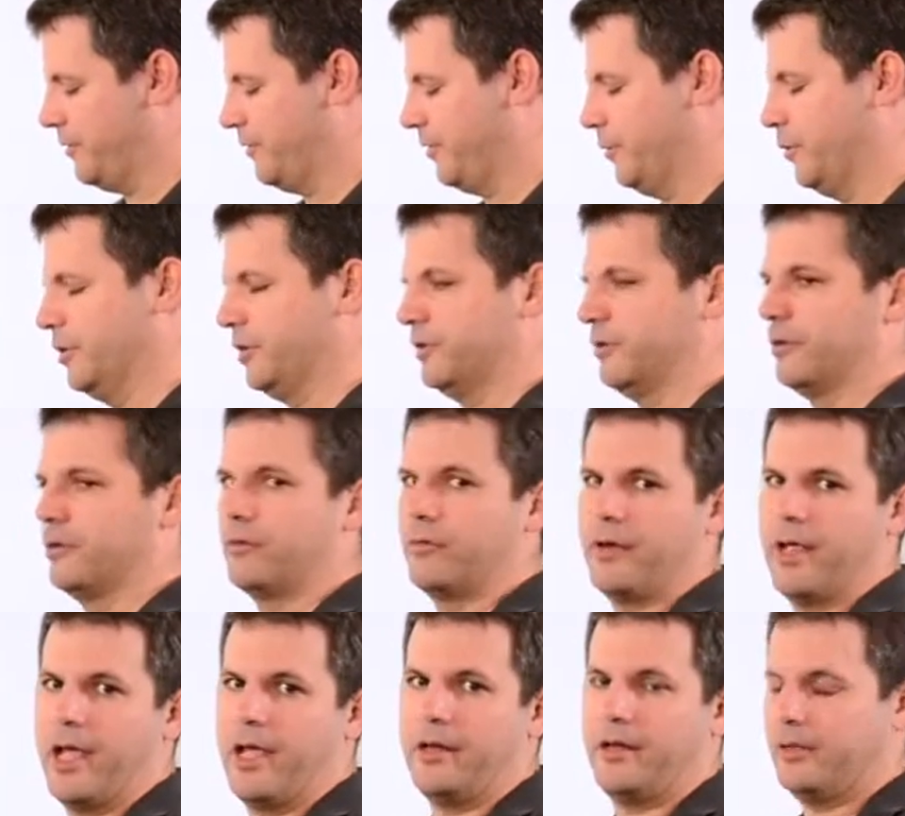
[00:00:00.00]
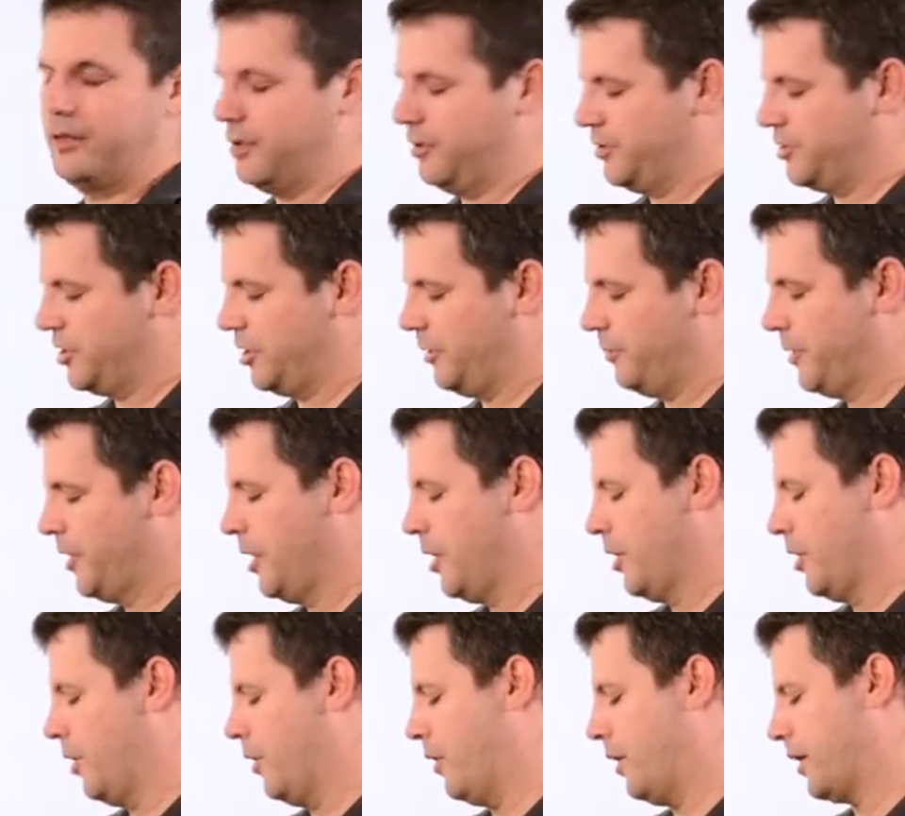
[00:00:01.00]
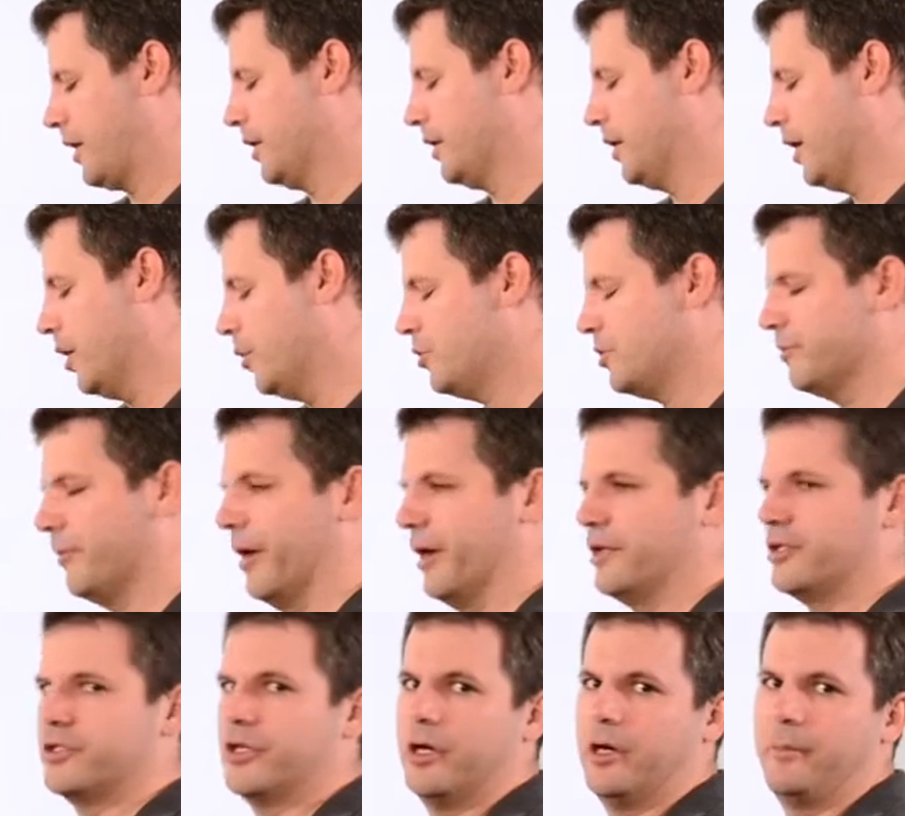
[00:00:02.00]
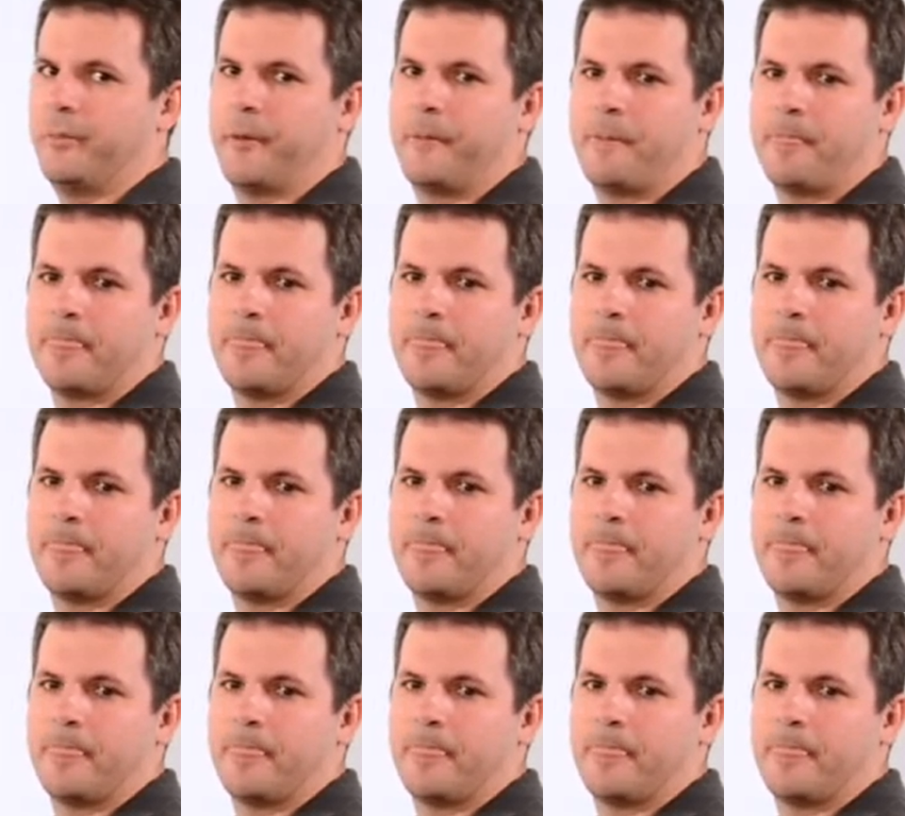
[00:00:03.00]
if I want to create a new job, or I can load my job.